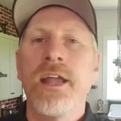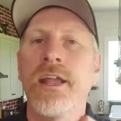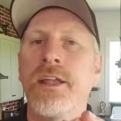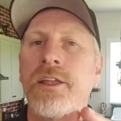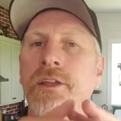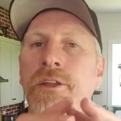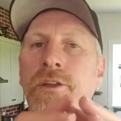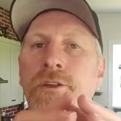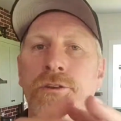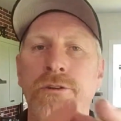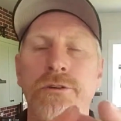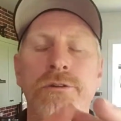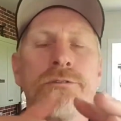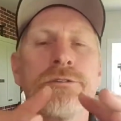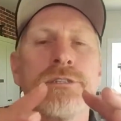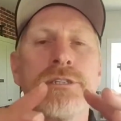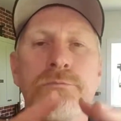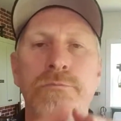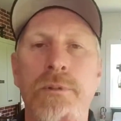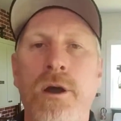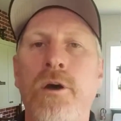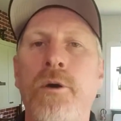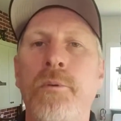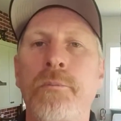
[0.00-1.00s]
your
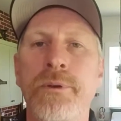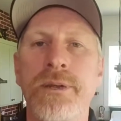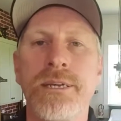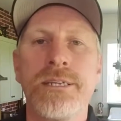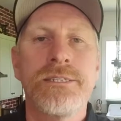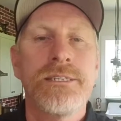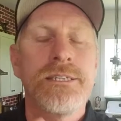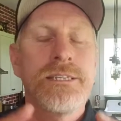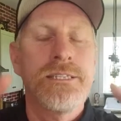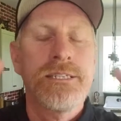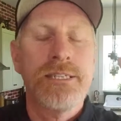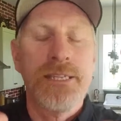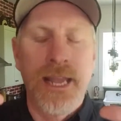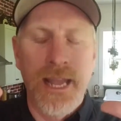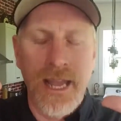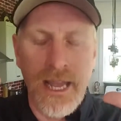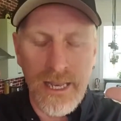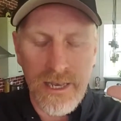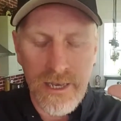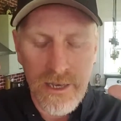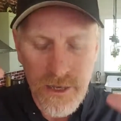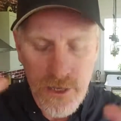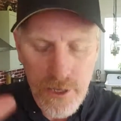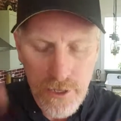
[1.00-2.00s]
small business
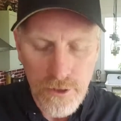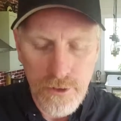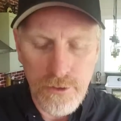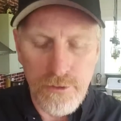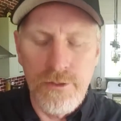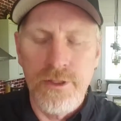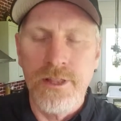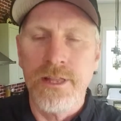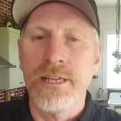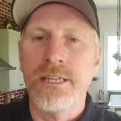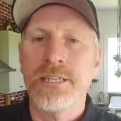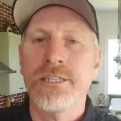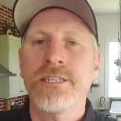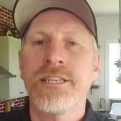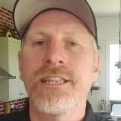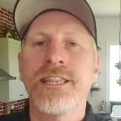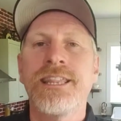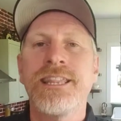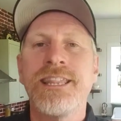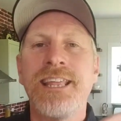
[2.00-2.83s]
can do this.